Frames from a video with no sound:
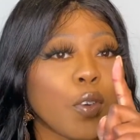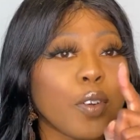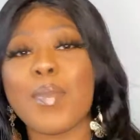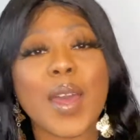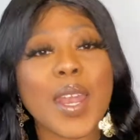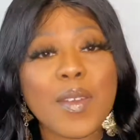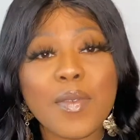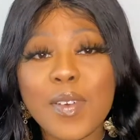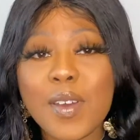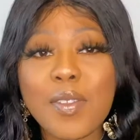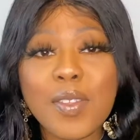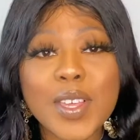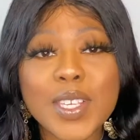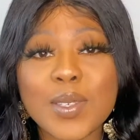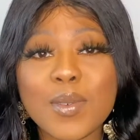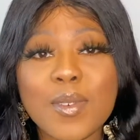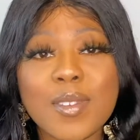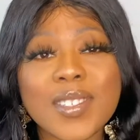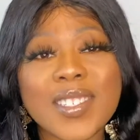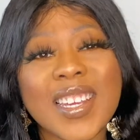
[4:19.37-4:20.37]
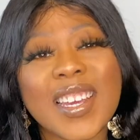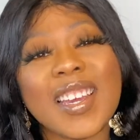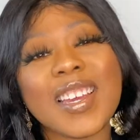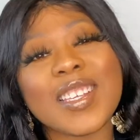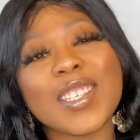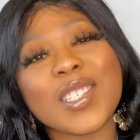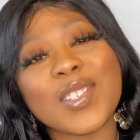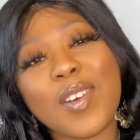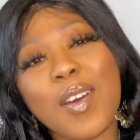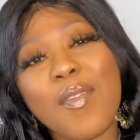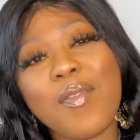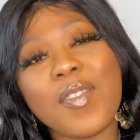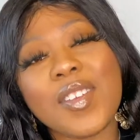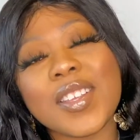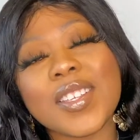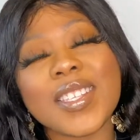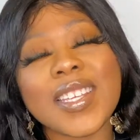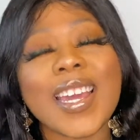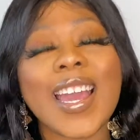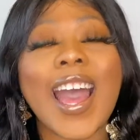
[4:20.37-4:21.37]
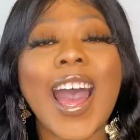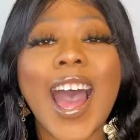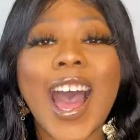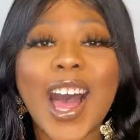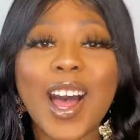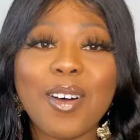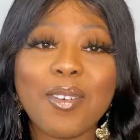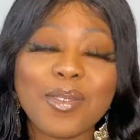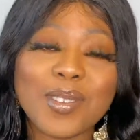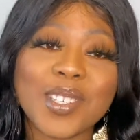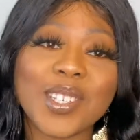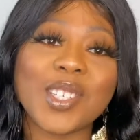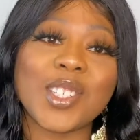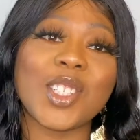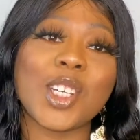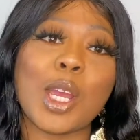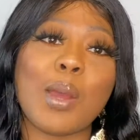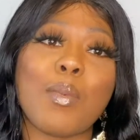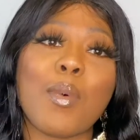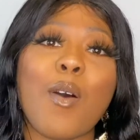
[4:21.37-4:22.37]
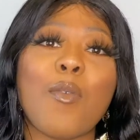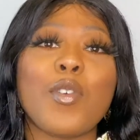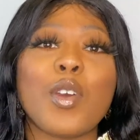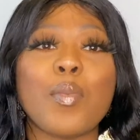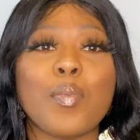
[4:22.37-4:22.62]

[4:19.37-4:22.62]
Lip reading: Benefit of this one, it strengthens the outer shape of your